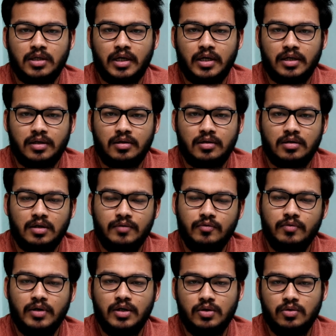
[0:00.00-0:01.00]
And if
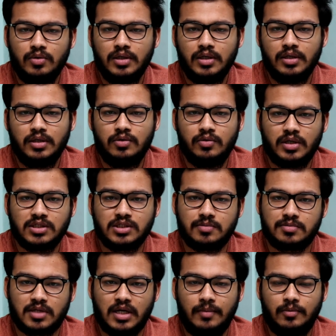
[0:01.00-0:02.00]
you are new here, you can
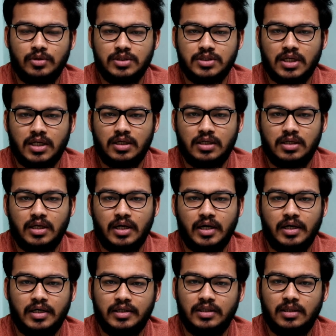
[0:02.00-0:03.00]
subscribe to the channel
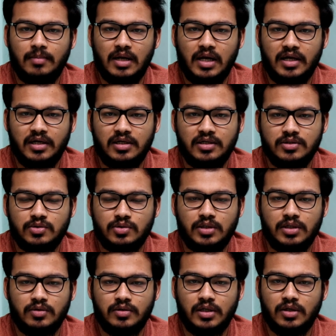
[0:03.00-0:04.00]
and hit that bell icon so
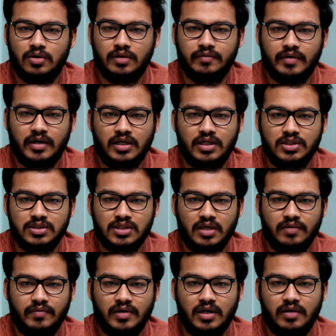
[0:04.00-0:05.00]
that you get notified each
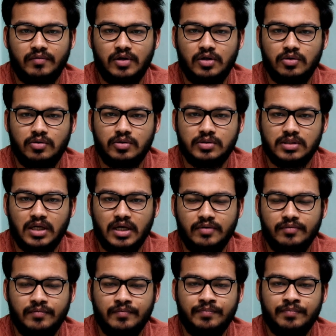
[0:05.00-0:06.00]
time when a video goes
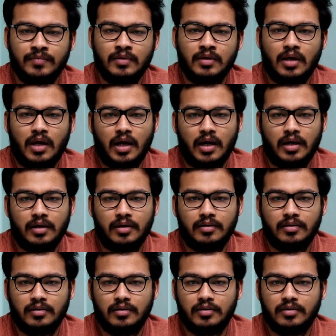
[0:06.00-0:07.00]
live.
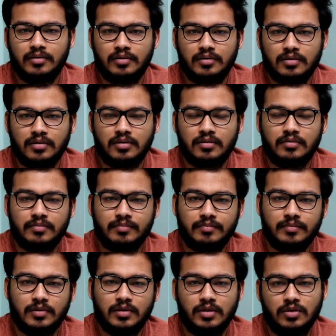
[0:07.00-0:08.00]
And
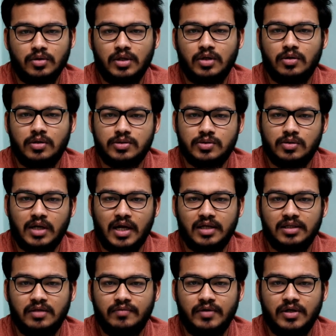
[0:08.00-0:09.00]
you can also
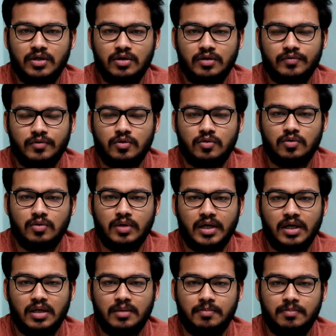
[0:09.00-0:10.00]
like the video if you
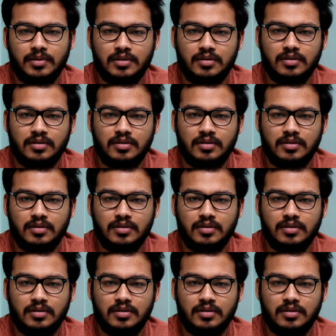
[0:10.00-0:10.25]
end up